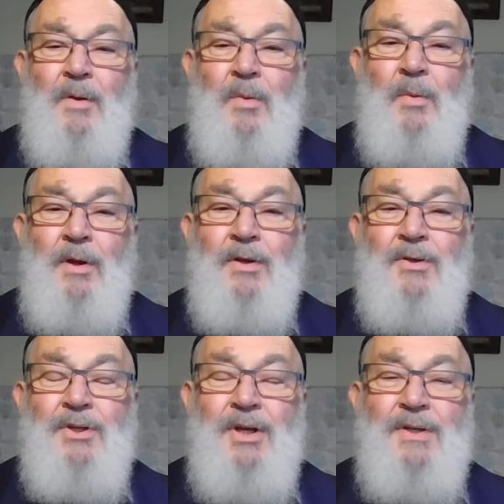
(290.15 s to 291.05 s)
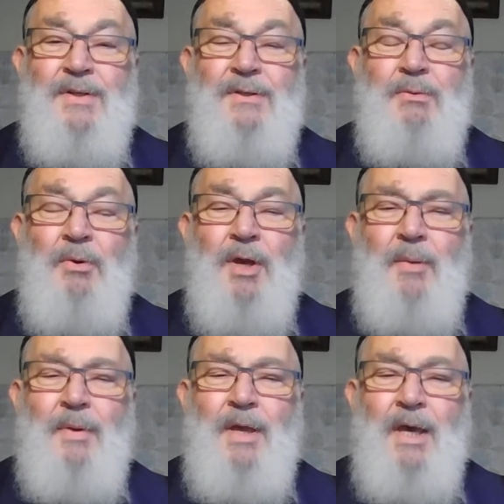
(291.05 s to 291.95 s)
When Jesus will
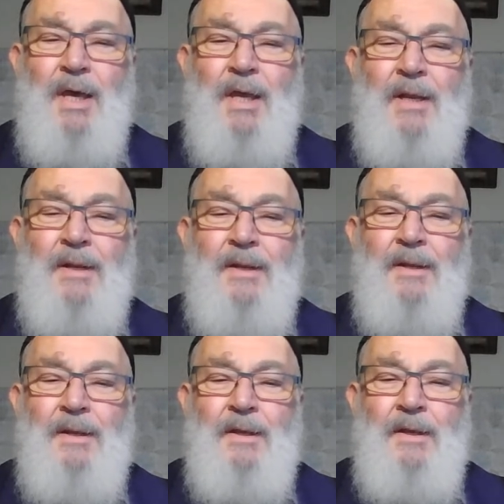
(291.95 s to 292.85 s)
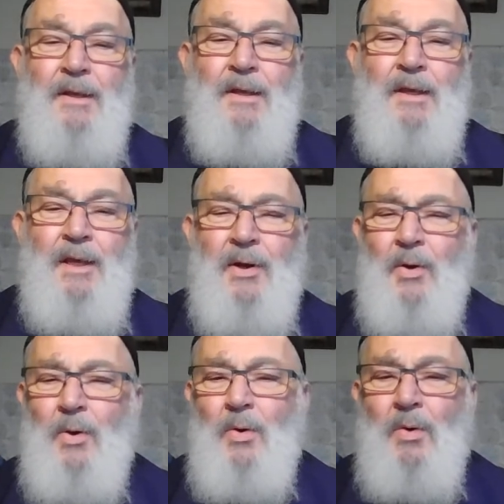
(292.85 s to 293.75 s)
come again in
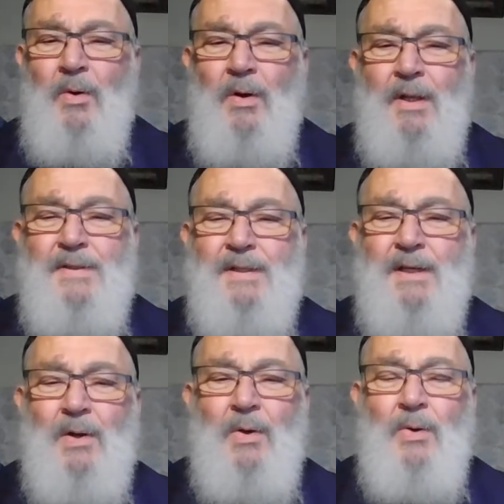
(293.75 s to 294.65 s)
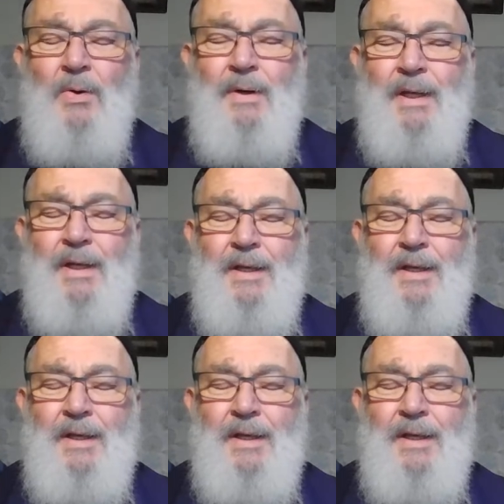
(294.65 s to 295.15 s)
all his glory.